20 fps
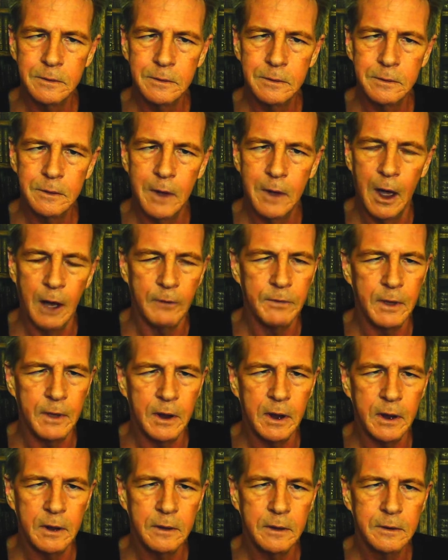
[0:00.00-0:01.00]
of
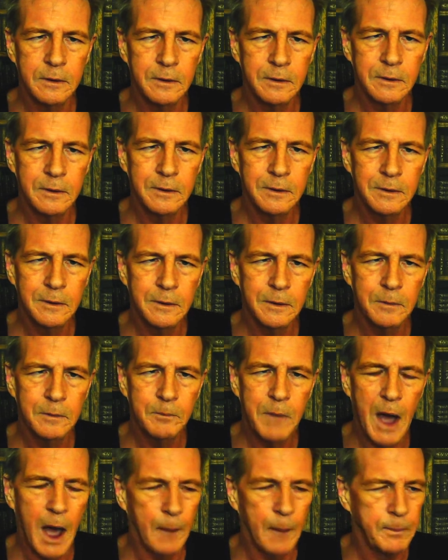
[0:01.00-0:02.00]
the
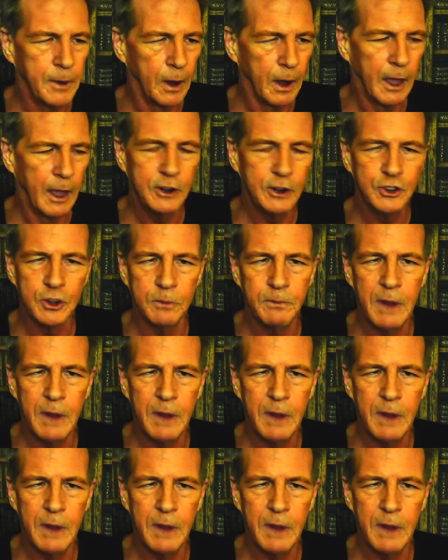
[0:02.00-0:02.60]
population